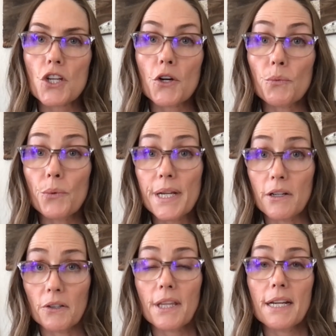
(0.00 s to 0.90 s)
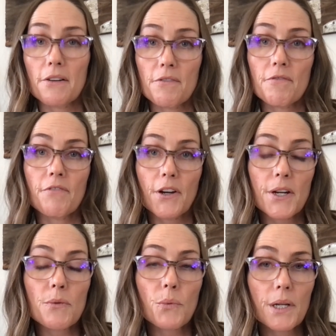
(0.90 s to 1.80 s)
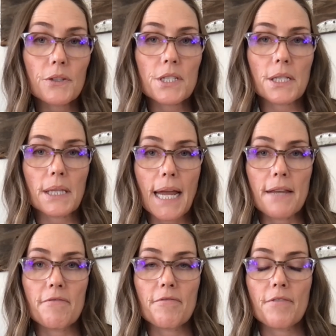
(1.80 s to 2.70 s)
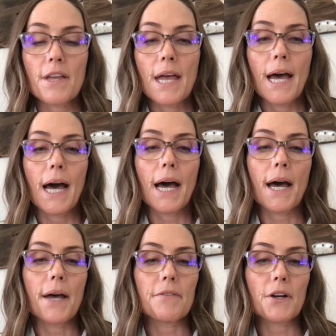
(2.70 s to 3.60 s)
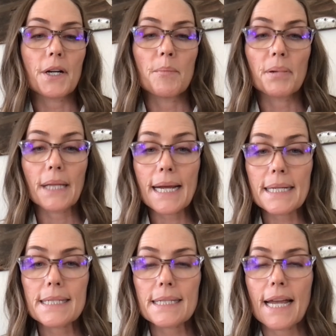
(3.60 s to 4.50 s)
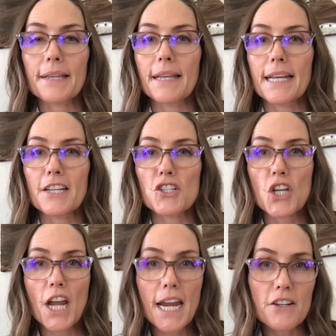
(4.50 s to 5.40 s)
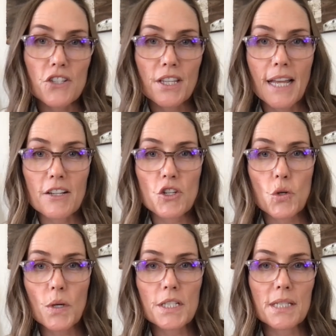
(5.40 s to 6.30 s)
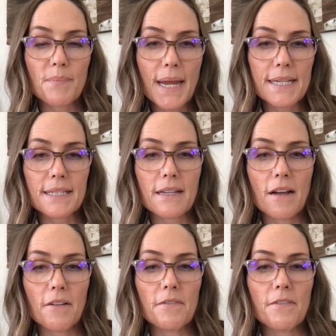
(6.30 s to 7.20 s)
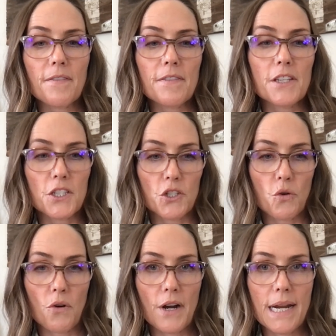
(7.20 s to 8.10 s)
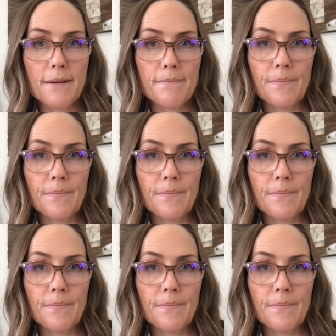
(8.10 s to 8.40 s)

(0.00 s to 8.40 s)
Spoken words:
are real. They are very real to life. They're complex and they can change in that short space of the story.